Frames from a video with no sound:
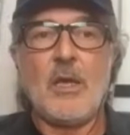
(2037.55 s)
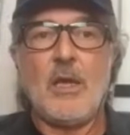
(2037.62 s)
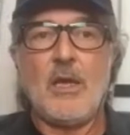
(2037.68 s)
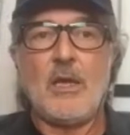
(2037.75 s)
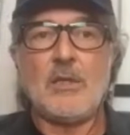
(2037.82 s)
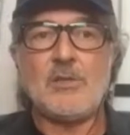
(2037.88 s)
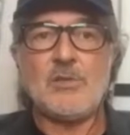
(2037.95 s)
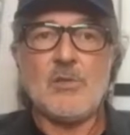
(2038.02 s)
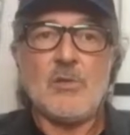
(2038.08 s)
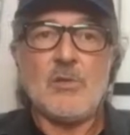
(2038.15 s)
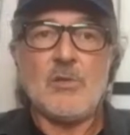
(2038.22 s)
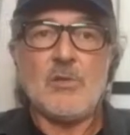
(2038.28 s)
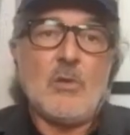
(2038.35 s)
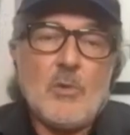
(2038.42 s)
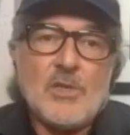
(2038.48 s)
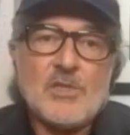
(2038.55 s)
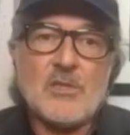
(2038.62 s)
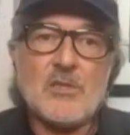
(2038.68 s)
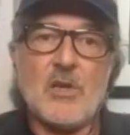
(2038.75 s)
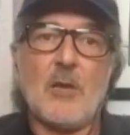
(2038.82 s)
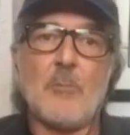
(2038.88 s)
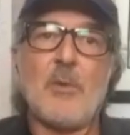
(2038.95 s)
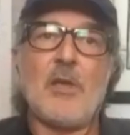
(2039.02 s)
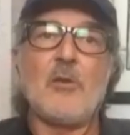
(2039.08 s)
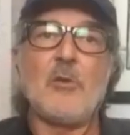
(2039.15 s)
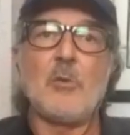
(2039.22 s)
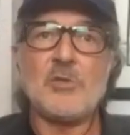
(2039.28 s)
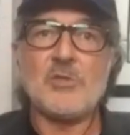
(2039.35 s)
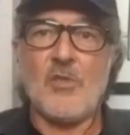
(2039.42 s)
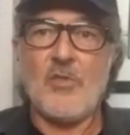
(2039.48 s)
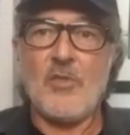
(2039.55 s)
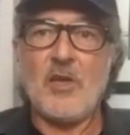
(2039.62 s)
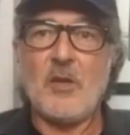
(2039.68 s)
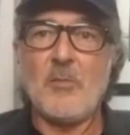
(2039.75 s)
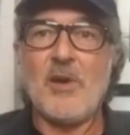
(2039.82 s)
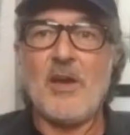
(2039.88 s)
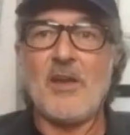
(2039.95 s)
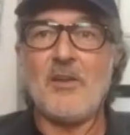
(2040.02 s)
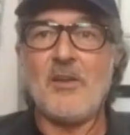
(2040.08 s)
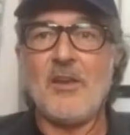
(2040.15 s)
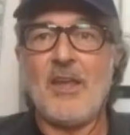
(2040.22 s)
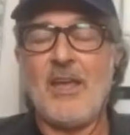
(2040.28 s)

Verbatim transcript: And so no one wants to talk about it, no one wants to think about it.